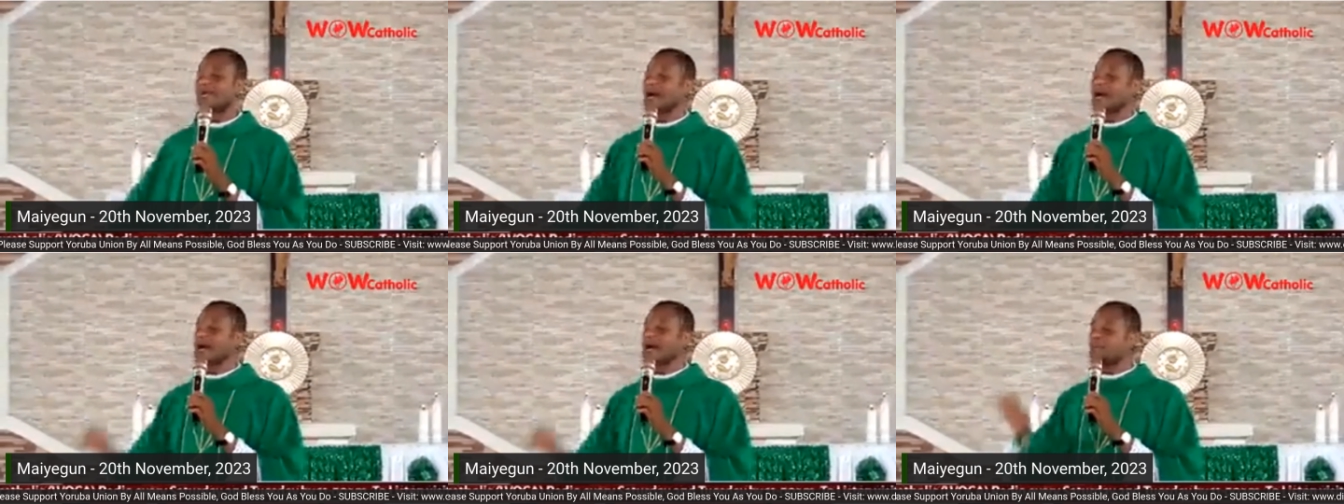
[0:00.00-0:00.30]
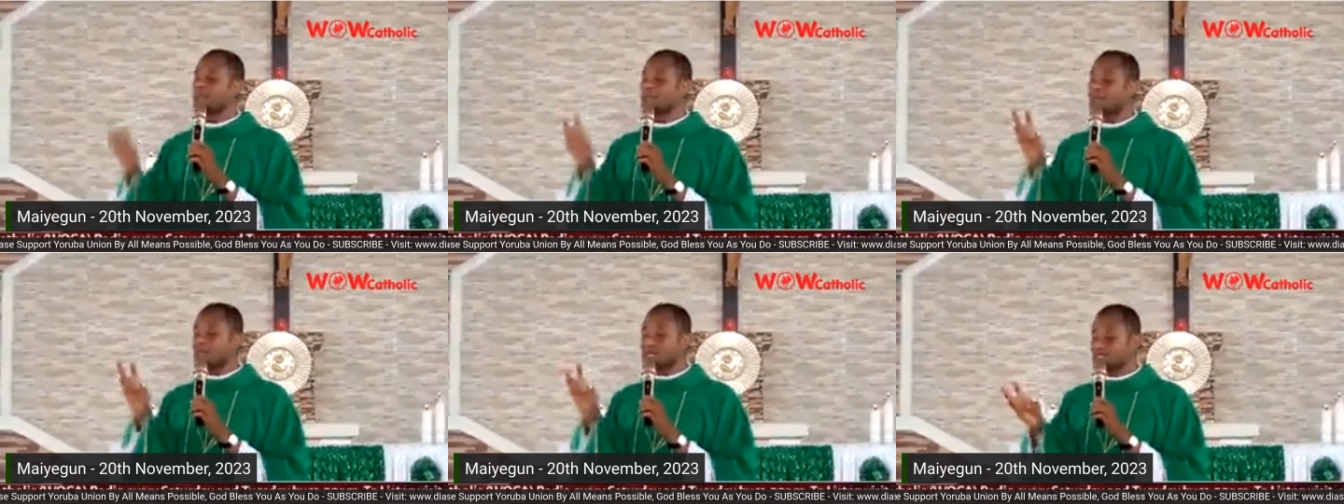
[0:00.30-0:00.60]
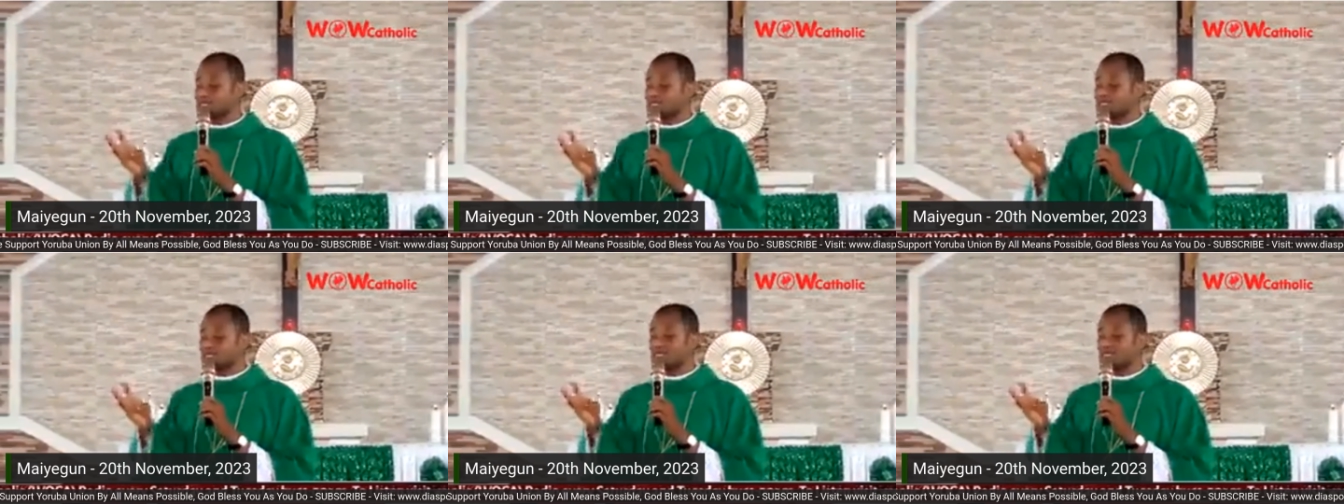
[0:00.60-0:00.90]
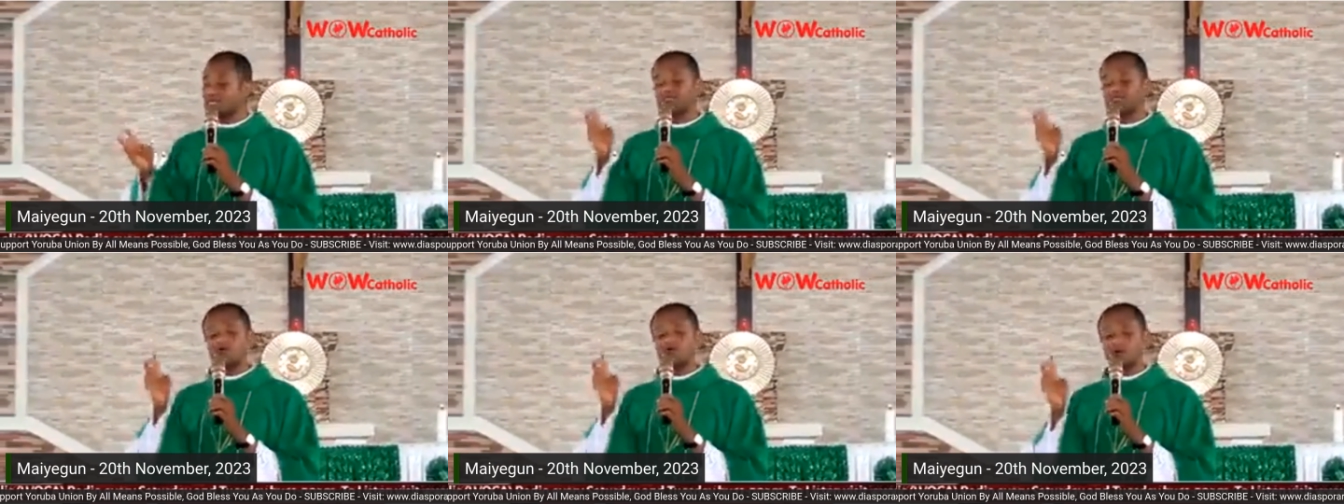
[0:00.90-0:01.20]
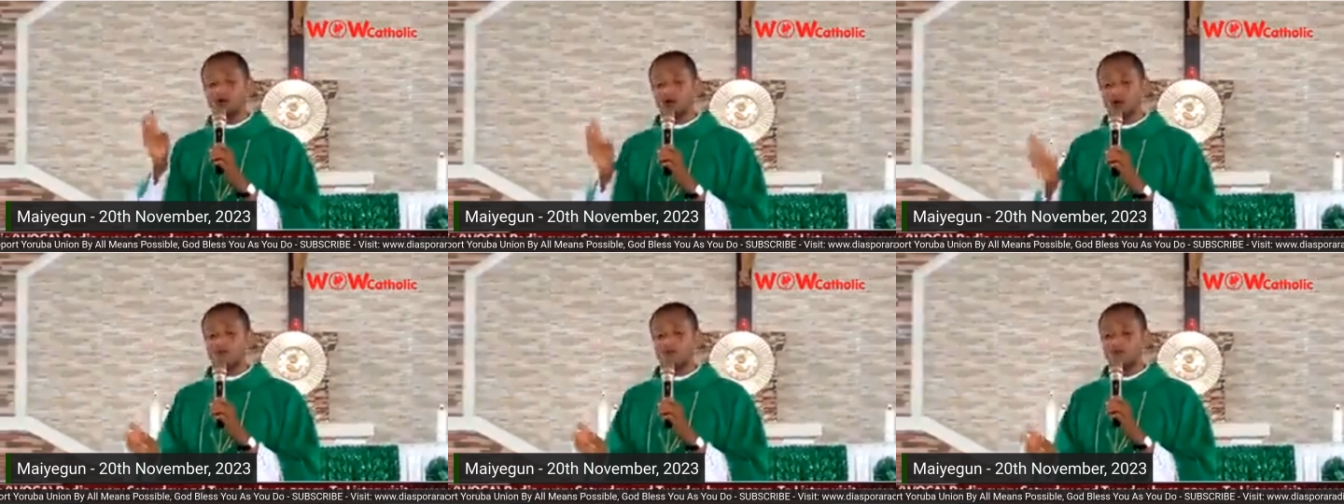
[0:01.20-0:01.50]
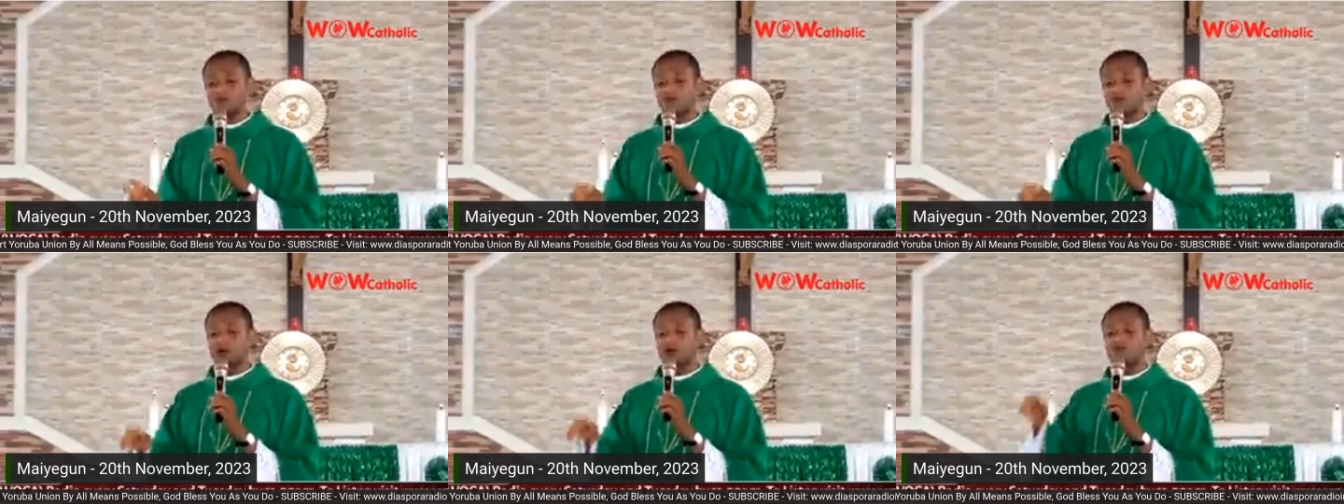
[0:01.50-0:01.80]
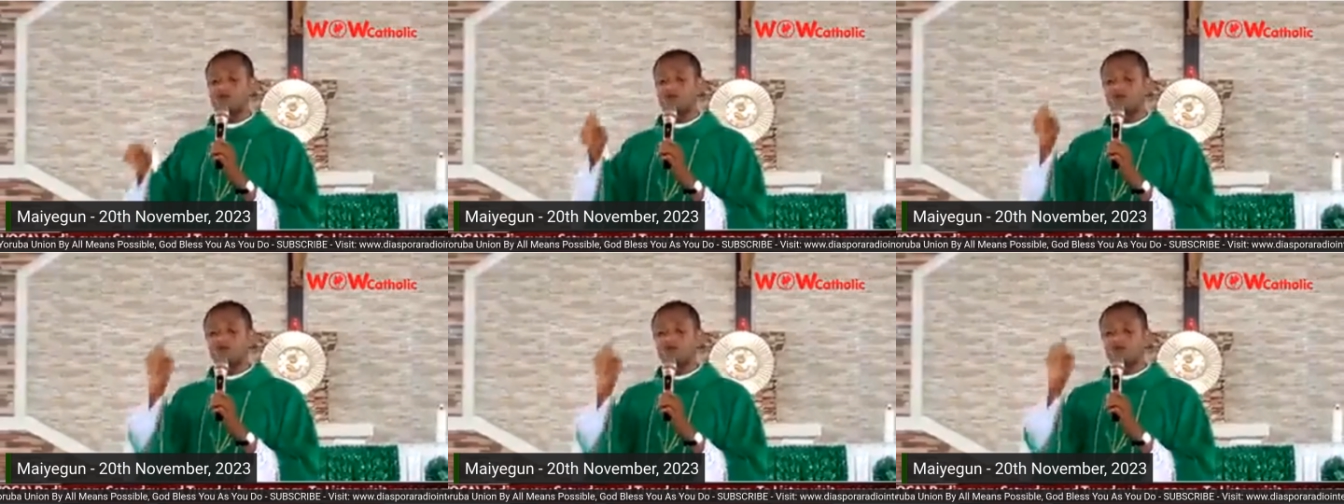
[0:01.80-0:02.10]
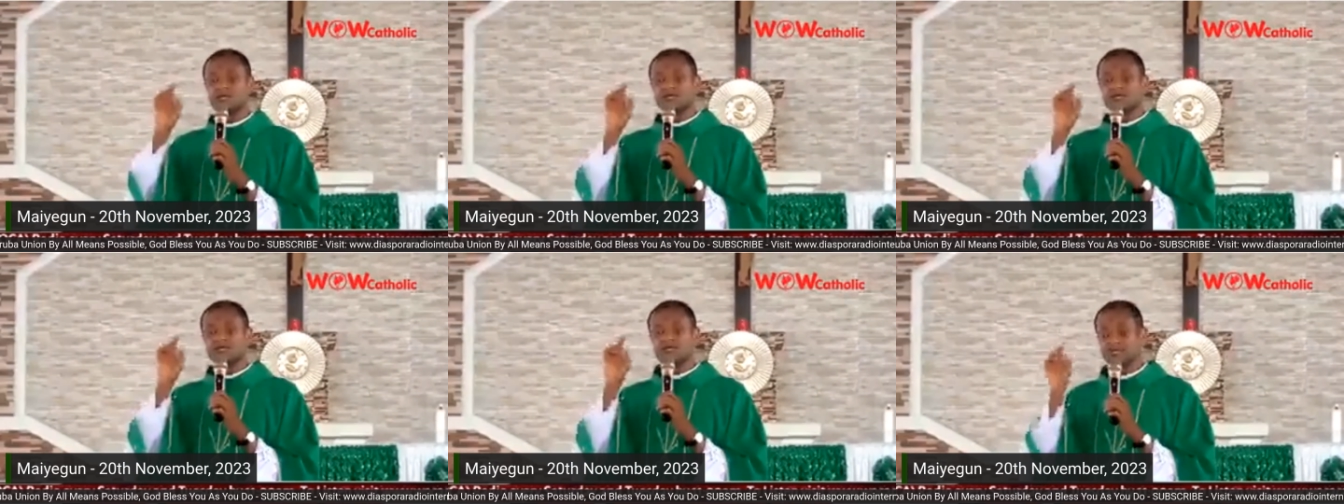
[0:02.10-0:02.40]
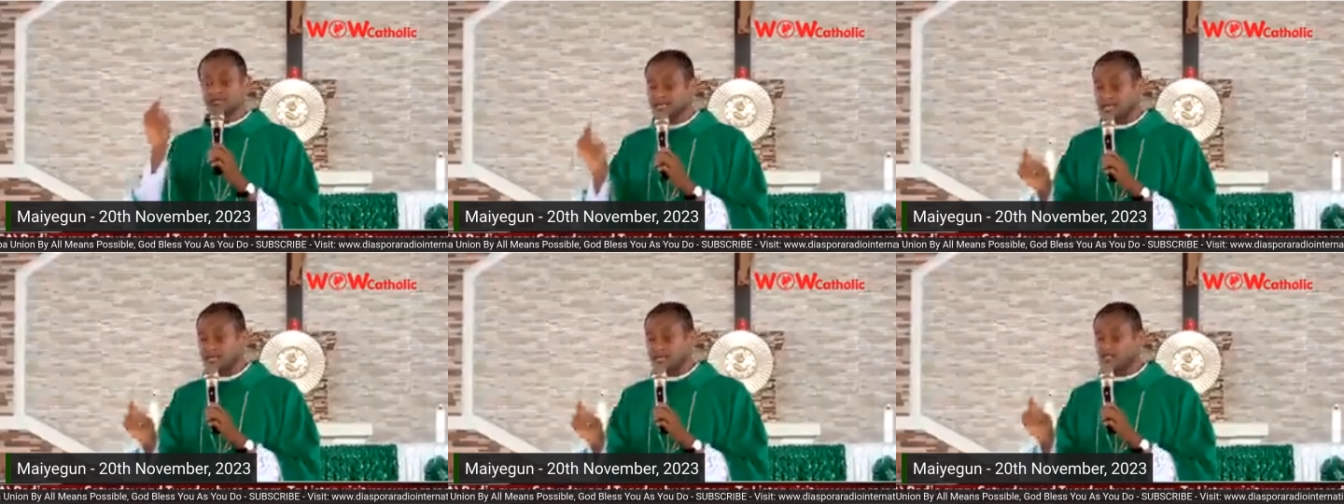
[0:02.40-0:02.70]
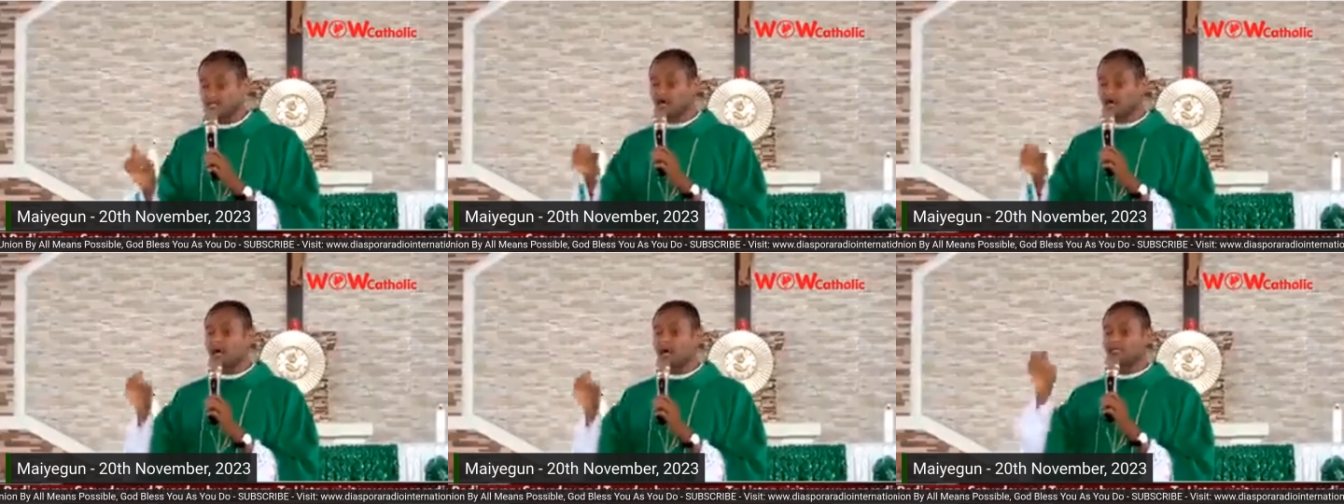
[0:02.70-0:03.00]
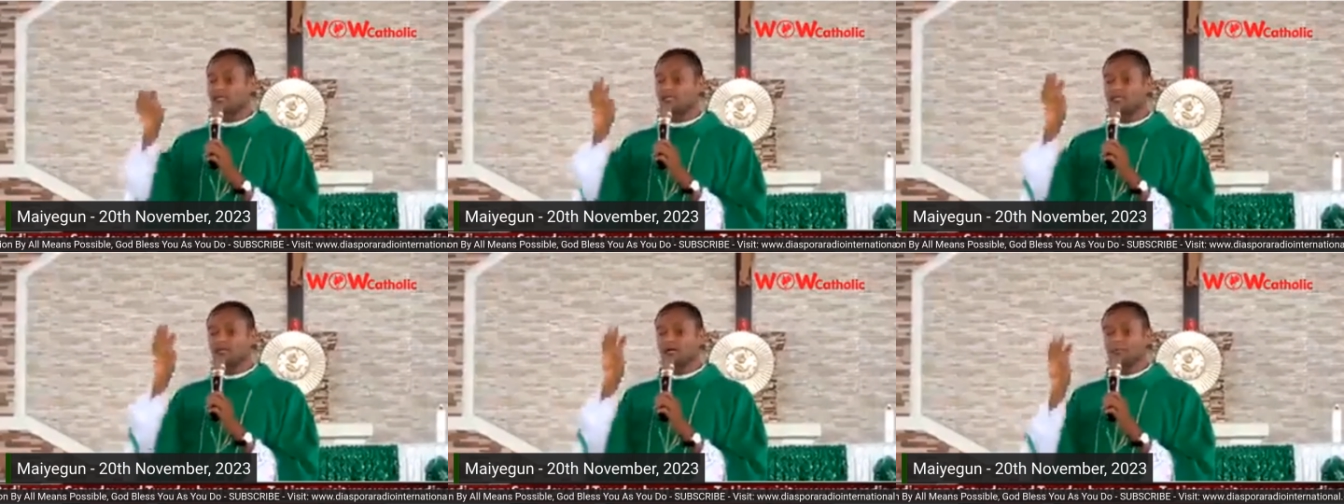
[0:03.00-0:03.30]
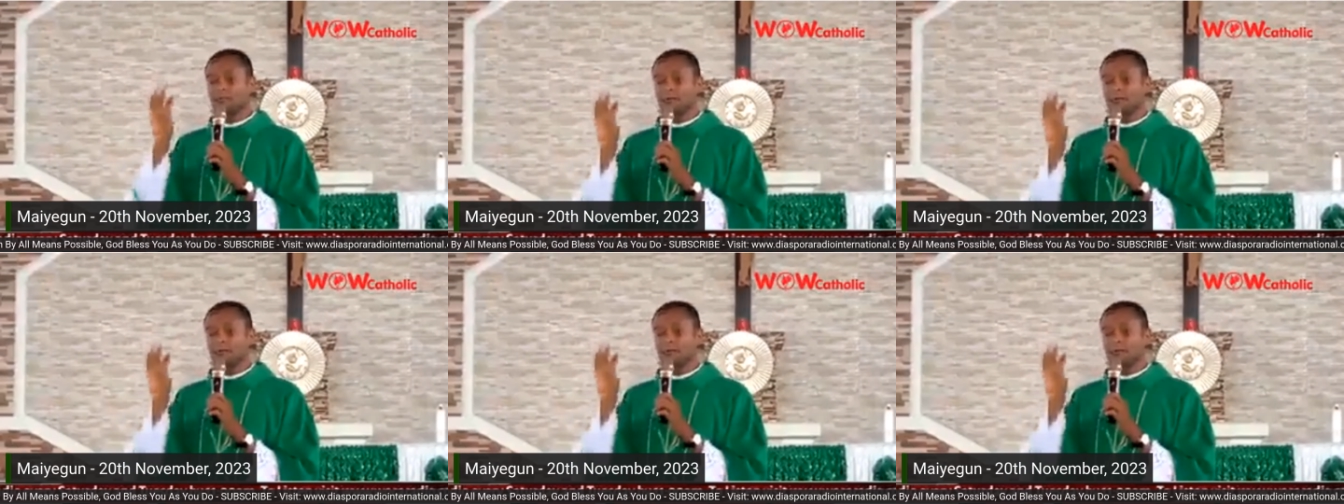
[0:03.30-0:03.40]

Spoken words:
they are presidents, governors, senators,